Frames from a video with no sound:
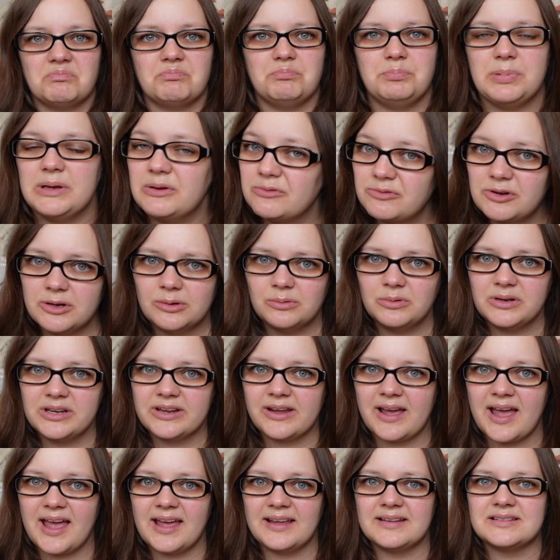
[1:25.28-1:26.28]
be real with you
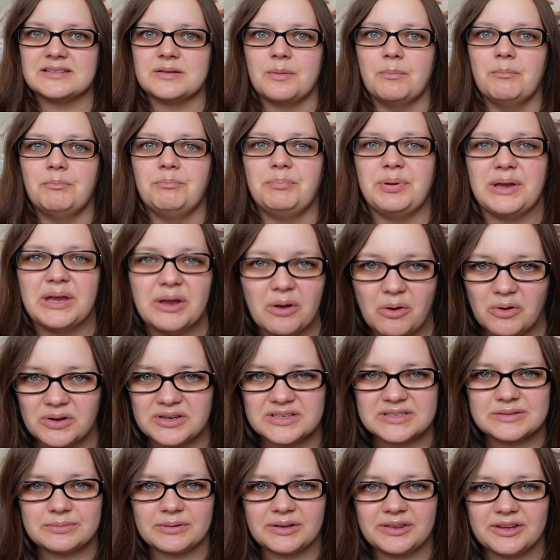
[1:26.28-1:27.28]
guys, be
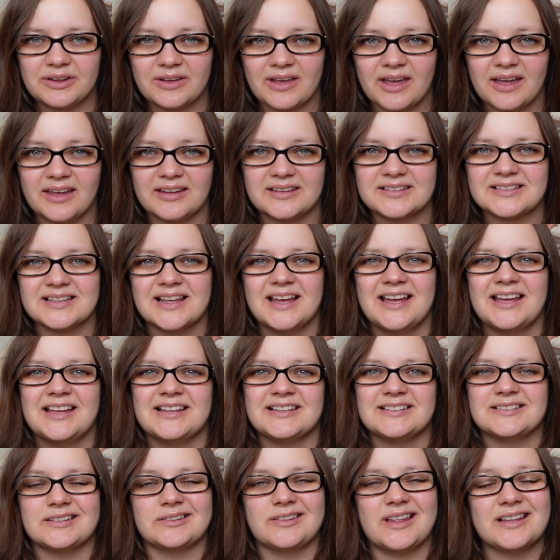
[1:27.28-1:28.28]
honest with you guys.
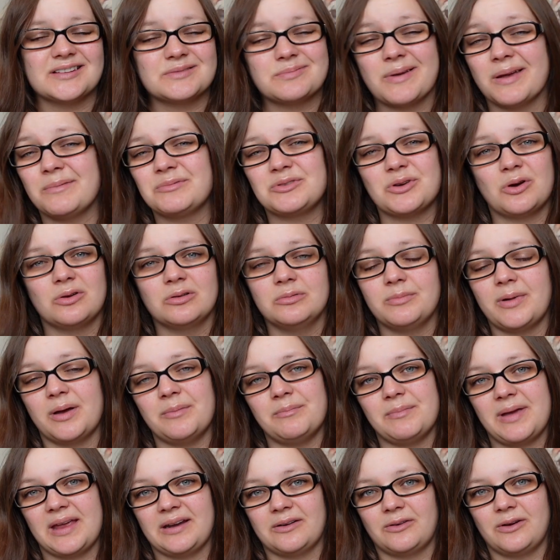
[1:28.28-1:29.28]
So that's why I'm talking
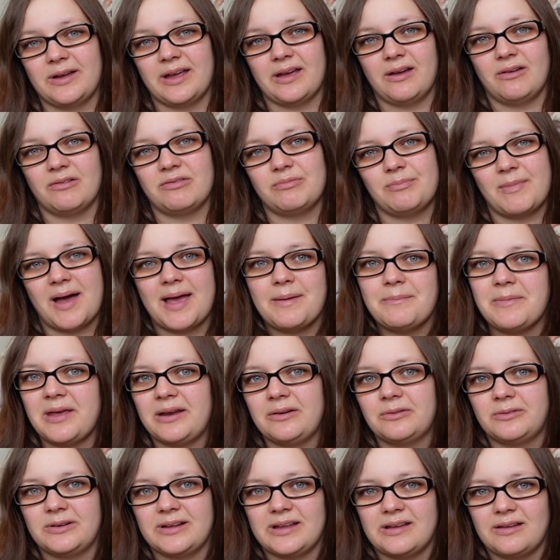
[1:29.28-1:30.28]
about mental health, my
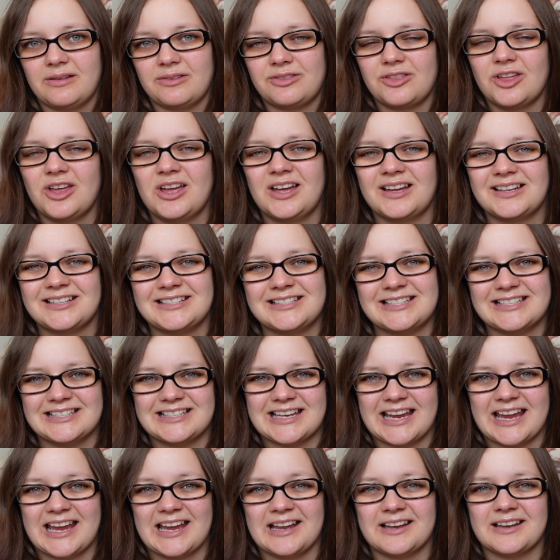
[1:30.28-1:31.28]
mental health
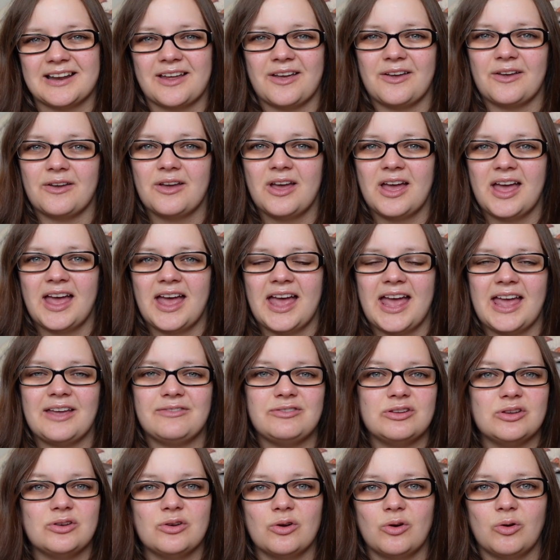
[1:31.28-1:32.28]
today. Now,
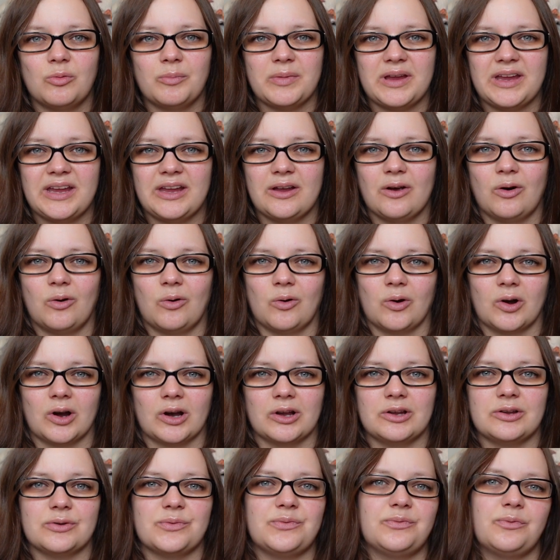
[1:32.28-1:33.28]
if you know me or
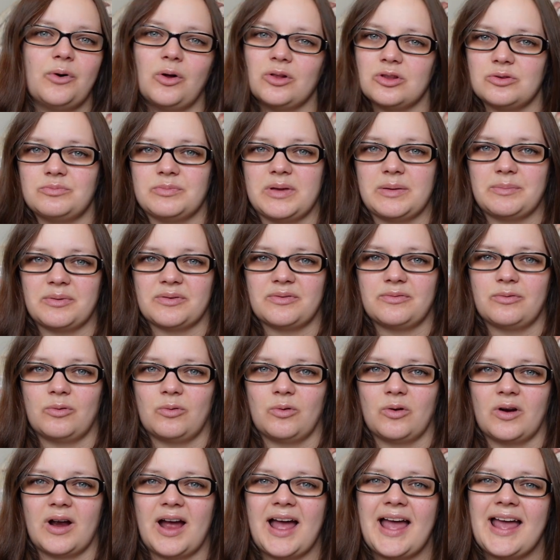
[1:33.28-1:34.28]
you followed me
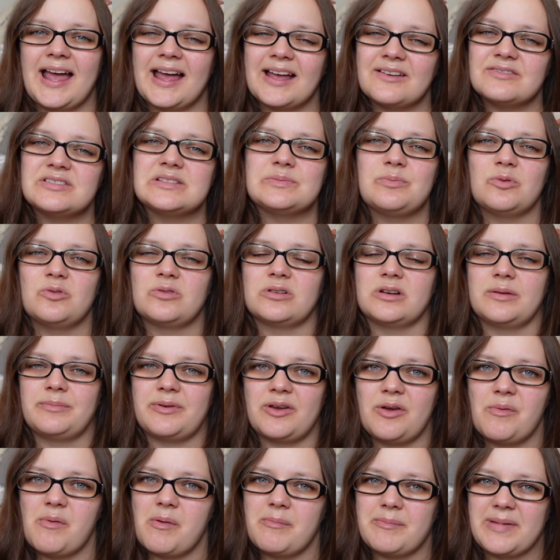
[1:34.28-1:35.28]
before, I have spoken
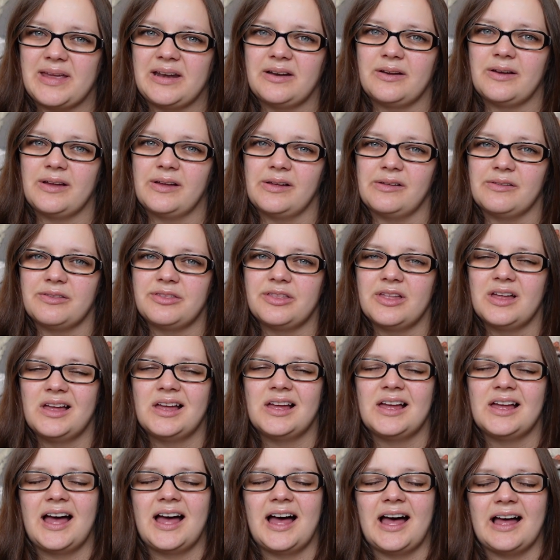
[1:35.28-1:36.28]
about my mental health
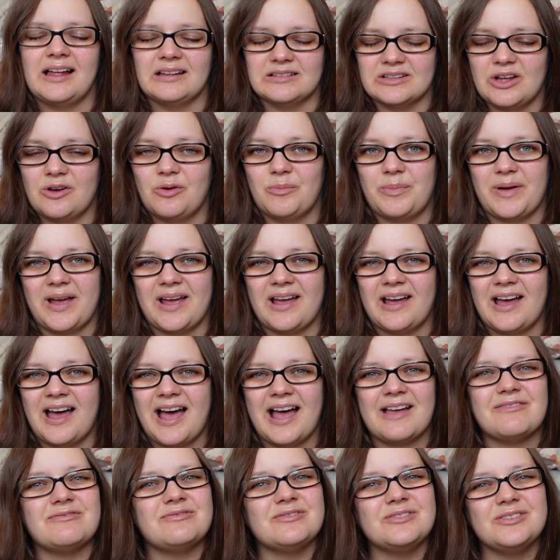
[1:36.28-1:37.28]
a little bit.
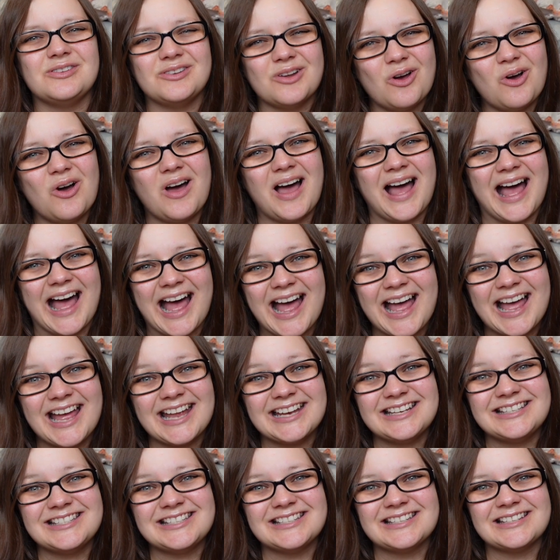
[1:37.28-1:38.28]
I've not
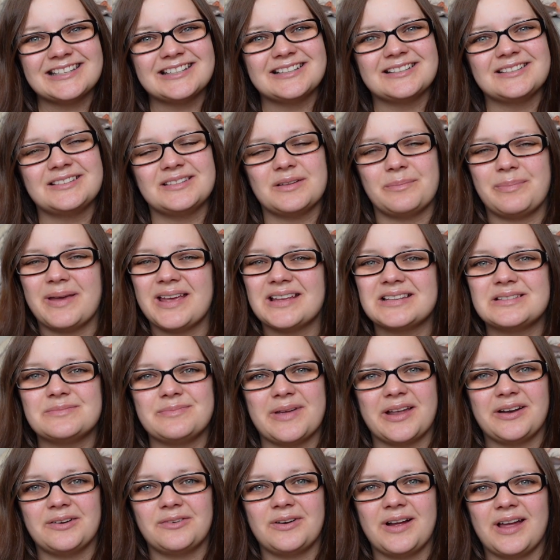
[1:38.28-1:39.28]
had the best
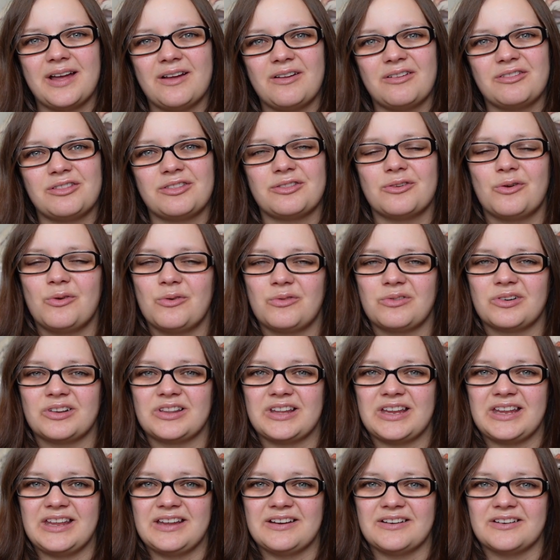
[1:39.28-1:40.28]
mental health over
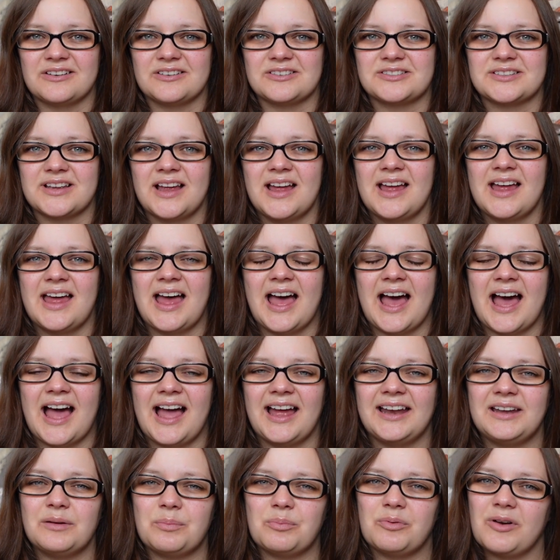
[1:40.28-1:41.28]
the years. I
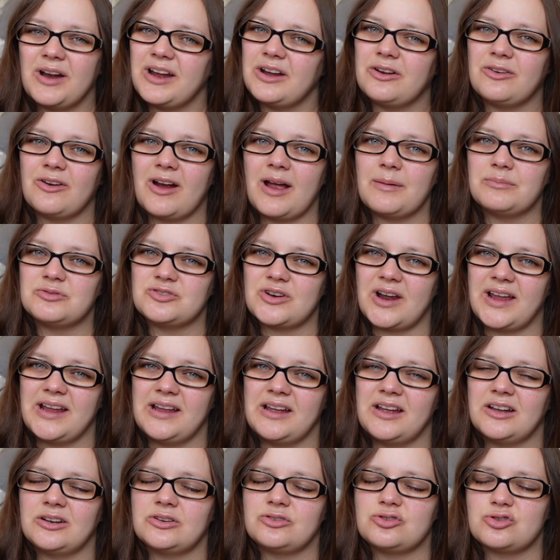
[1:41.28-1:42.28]
had a pretty crap tri
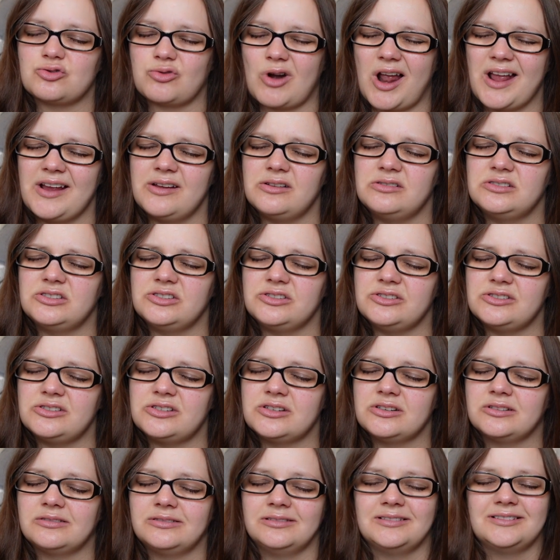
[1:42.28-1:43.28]
childhood.
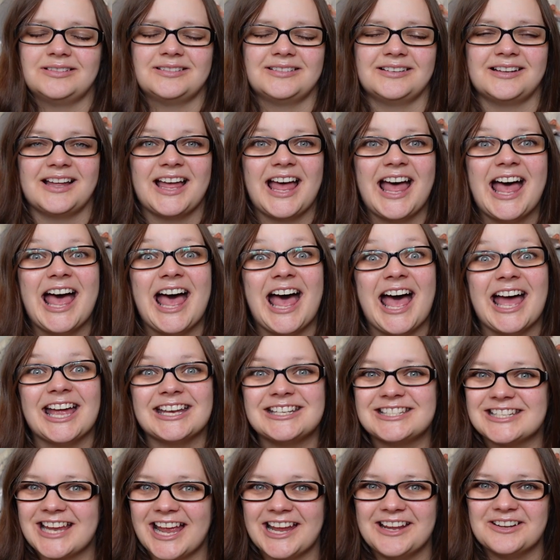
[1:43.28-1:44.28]

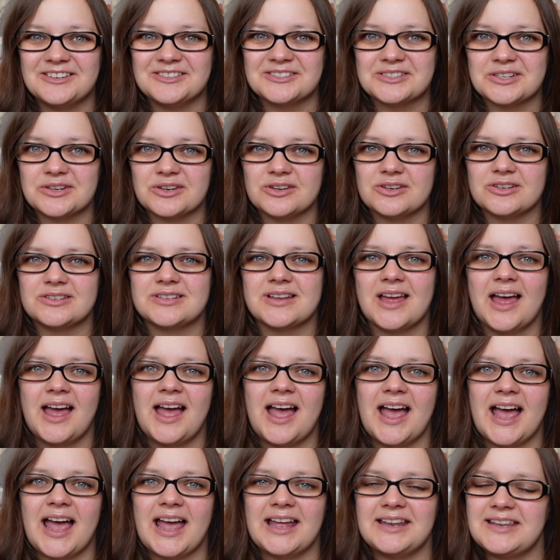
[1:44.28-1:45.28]
childhood.
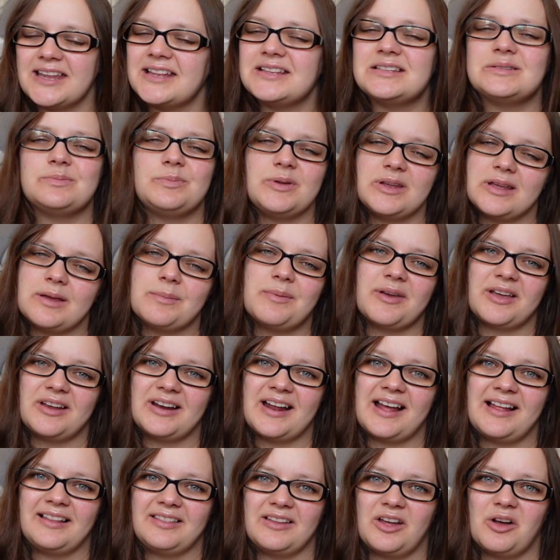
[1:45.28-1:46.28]
I did speak about
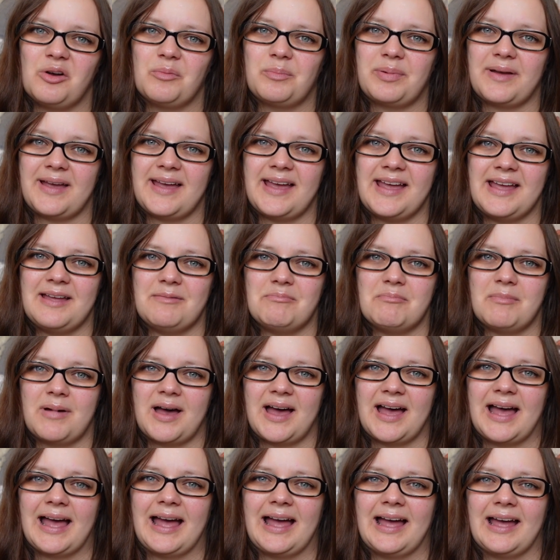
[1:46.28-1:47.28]
it a little bit in
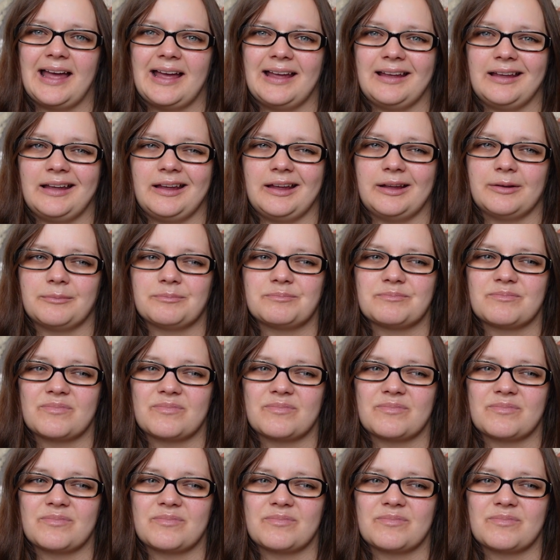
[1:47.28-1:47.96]
my